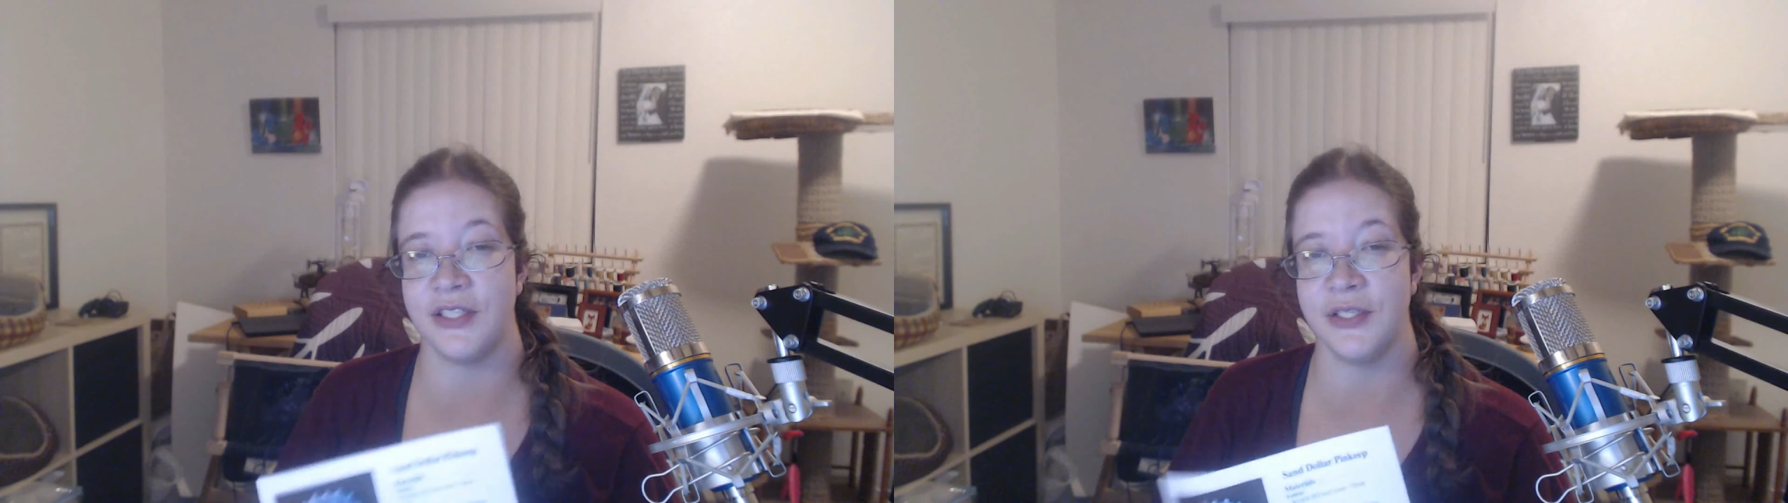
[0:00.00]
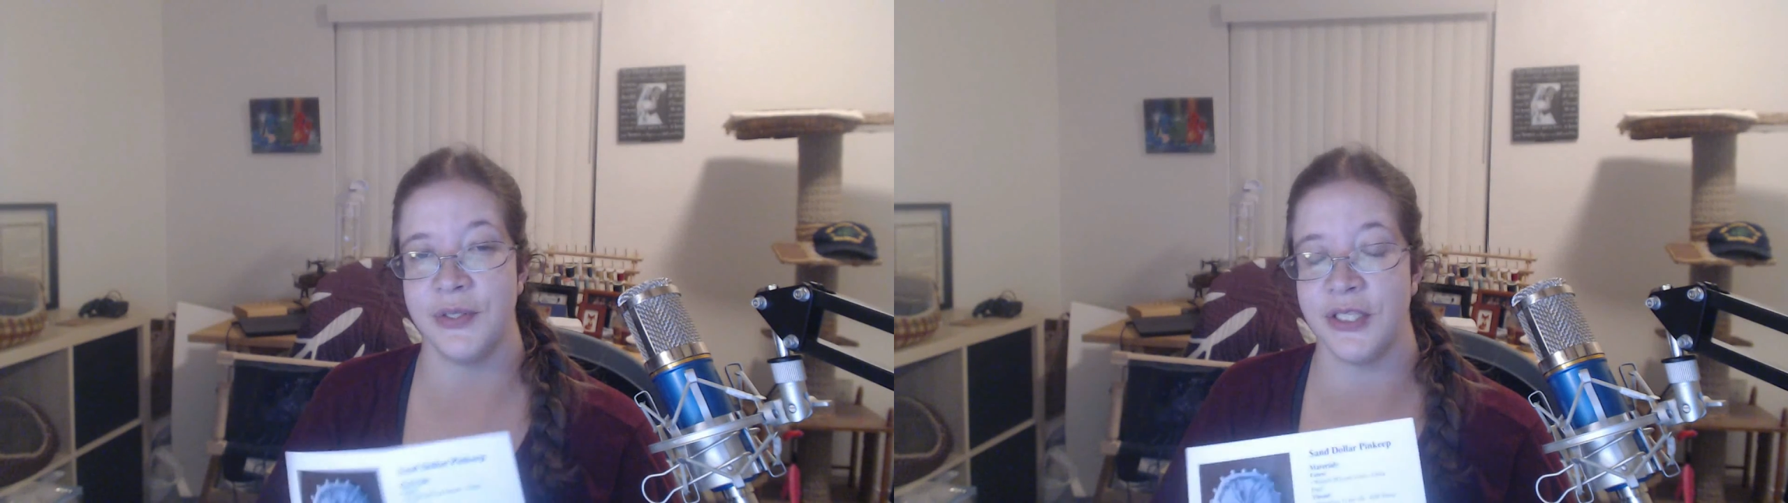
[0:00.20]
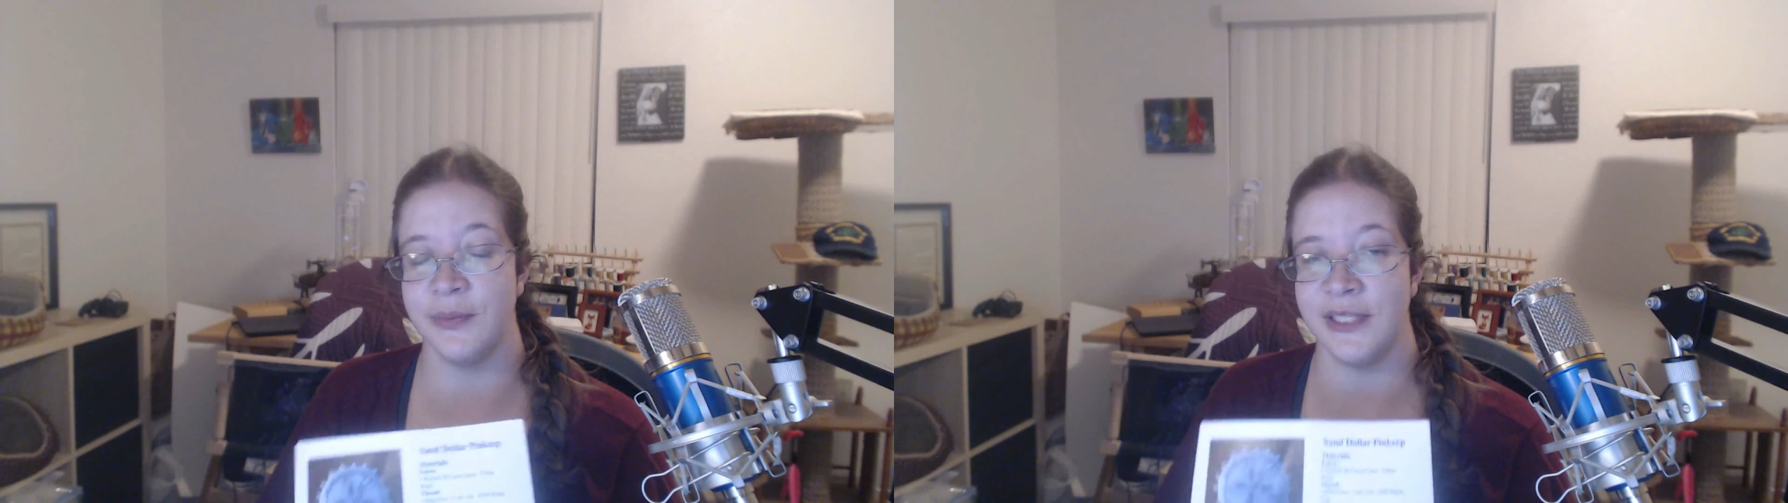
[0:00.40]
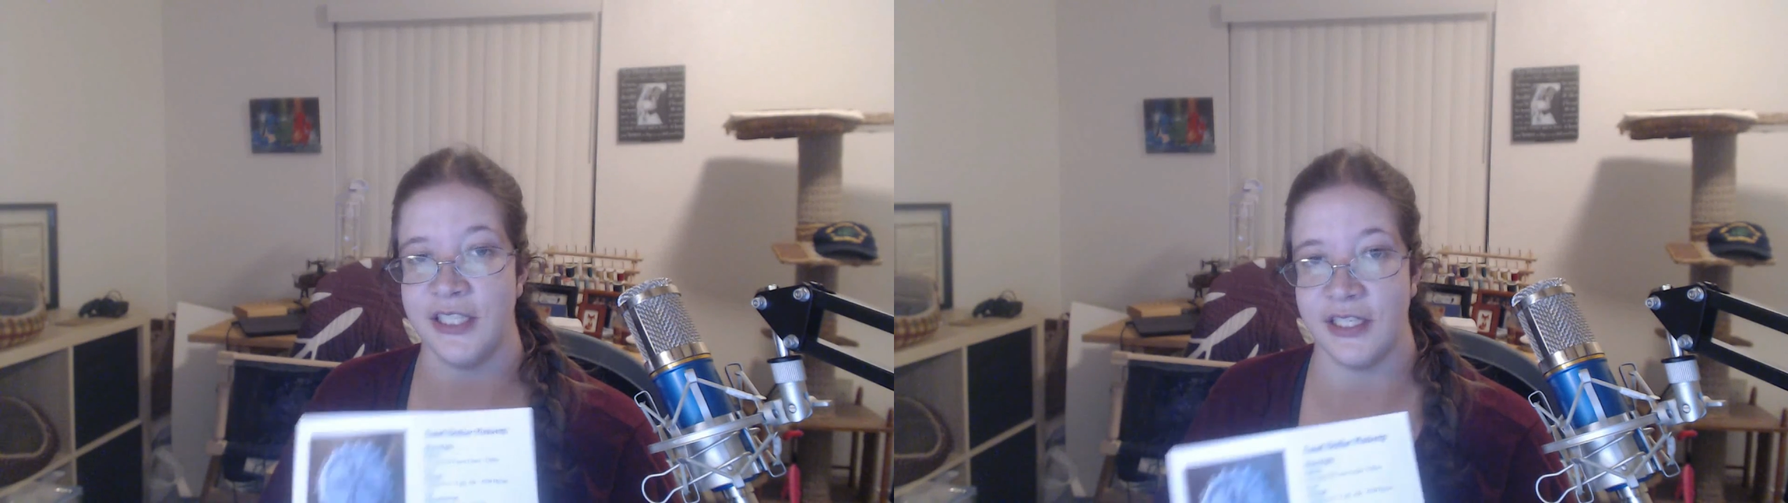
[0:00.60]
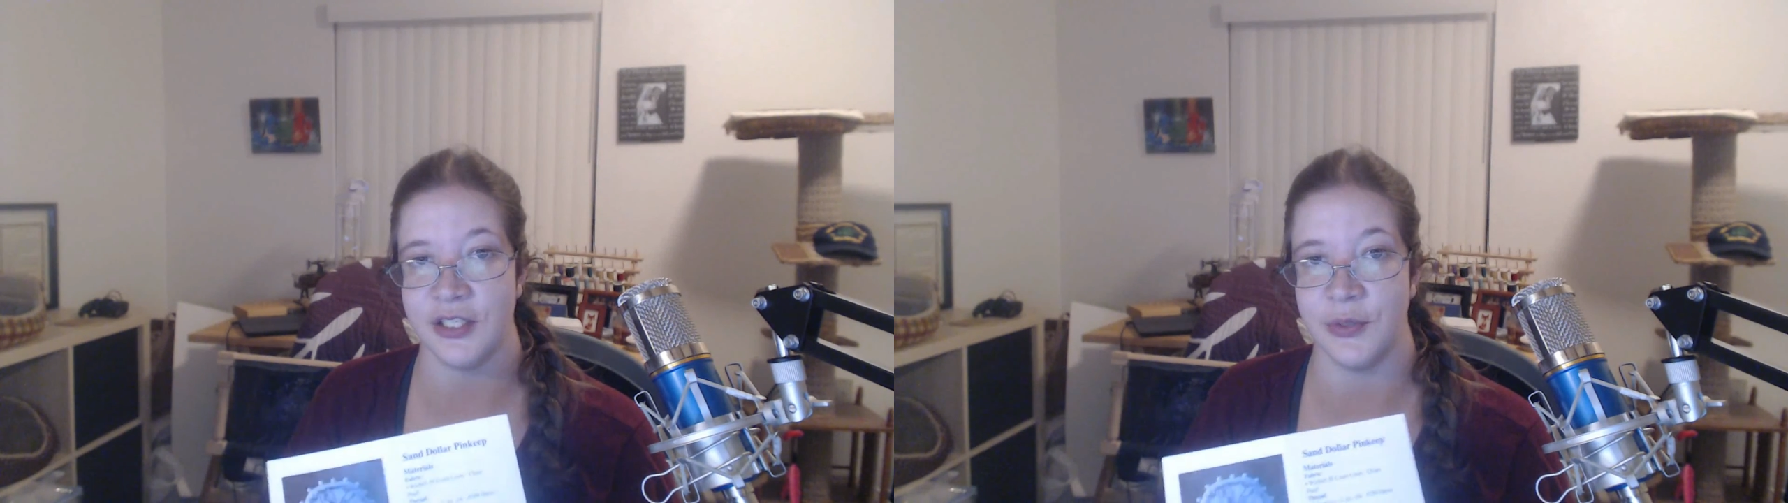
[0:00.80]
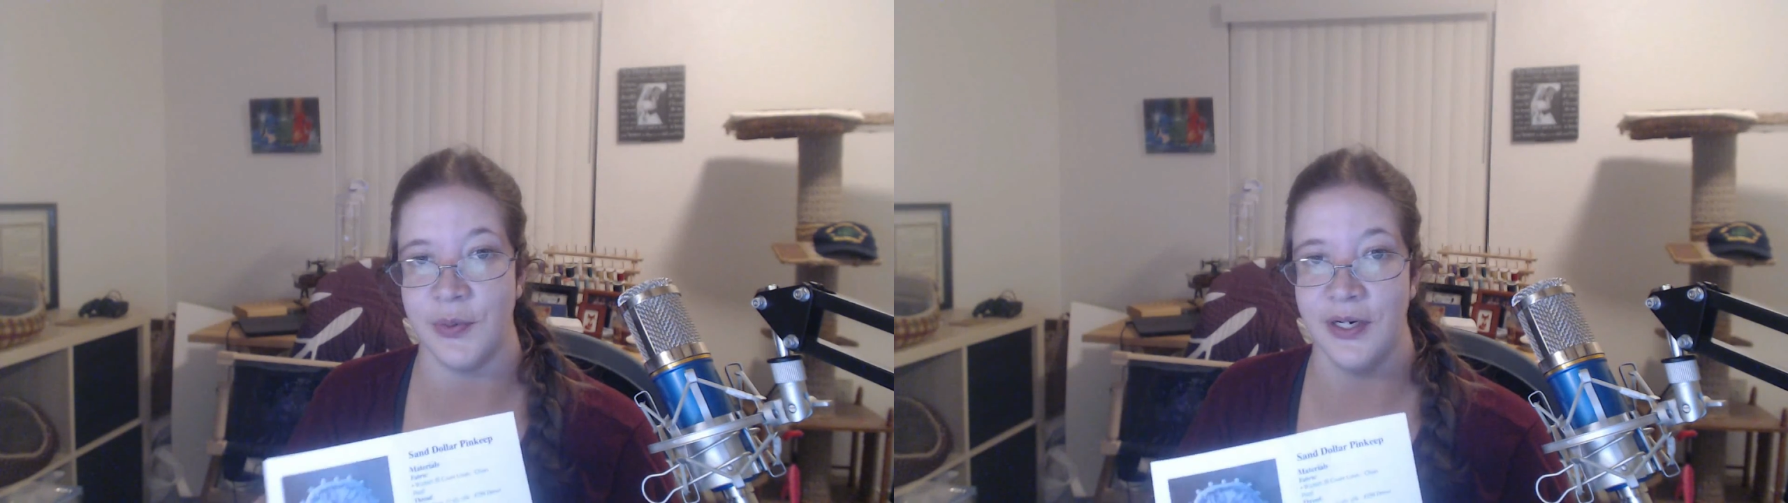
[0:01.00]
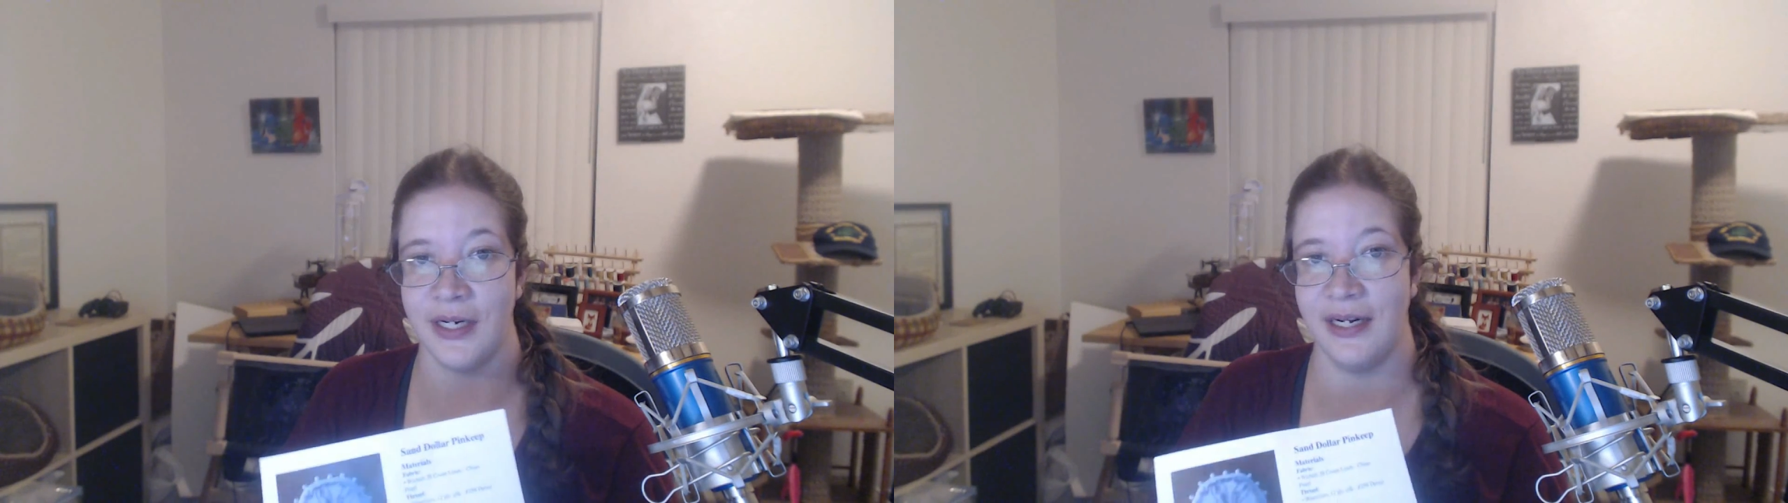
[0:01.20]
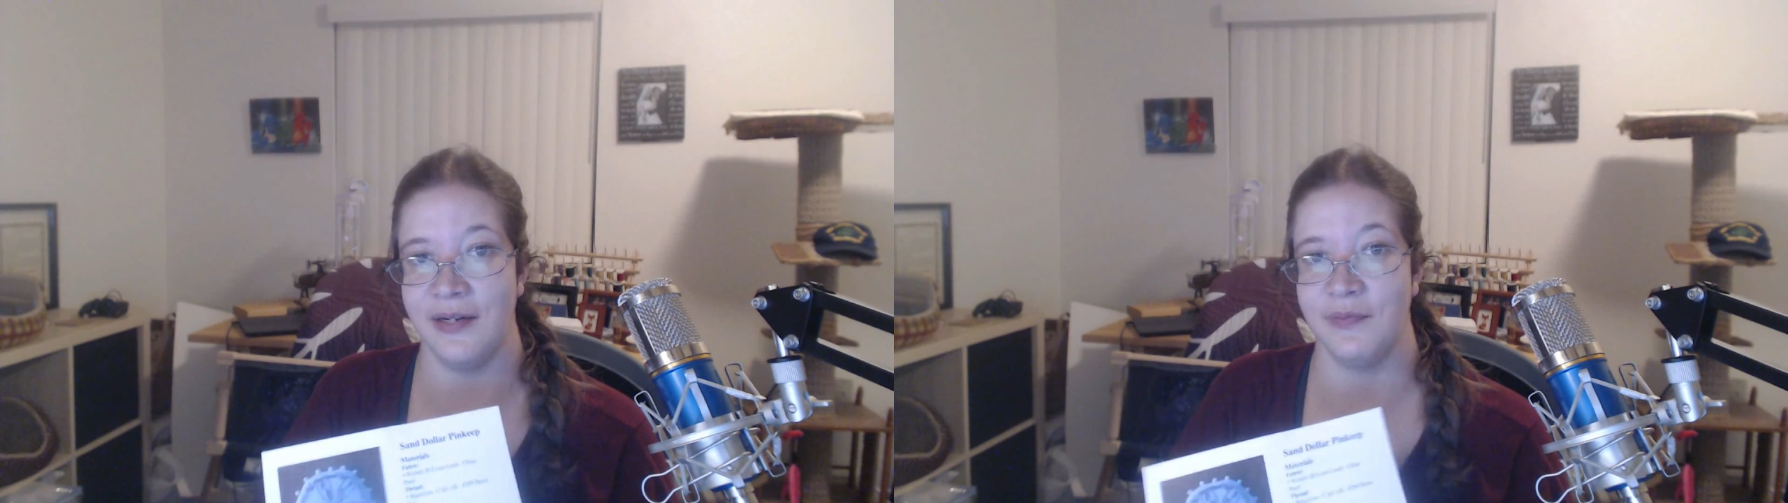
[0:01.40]
do so much extra work,
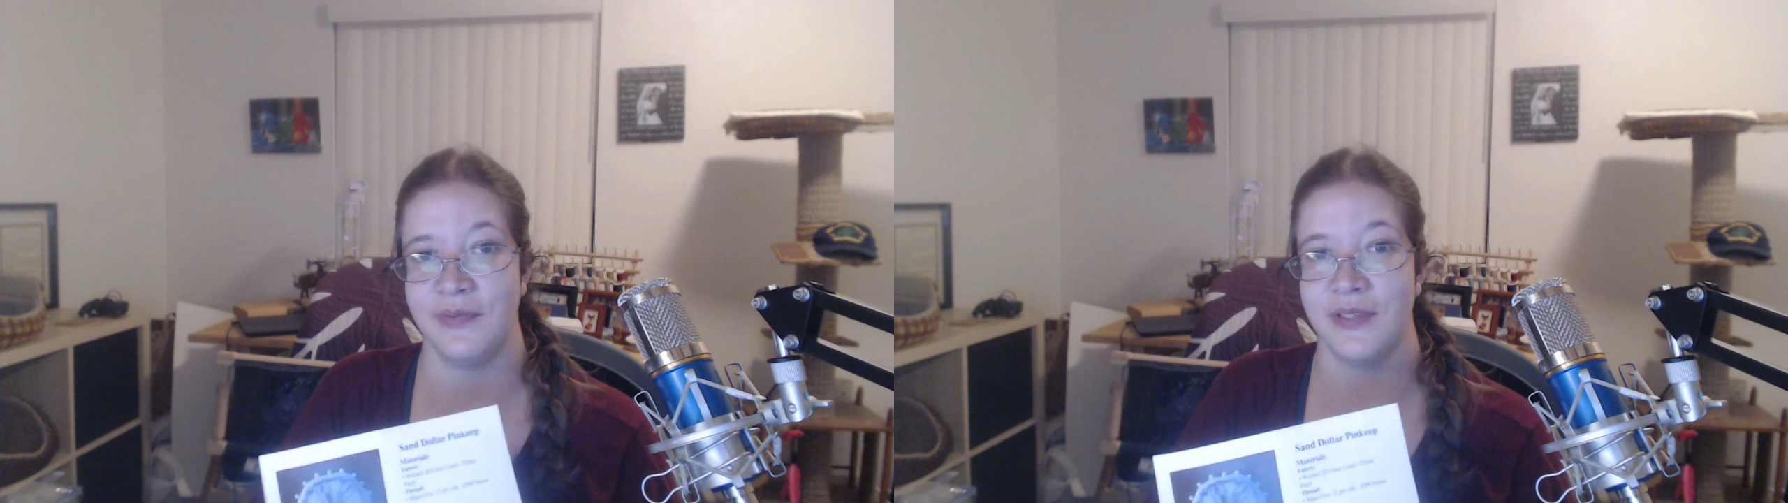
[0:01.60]
and I'm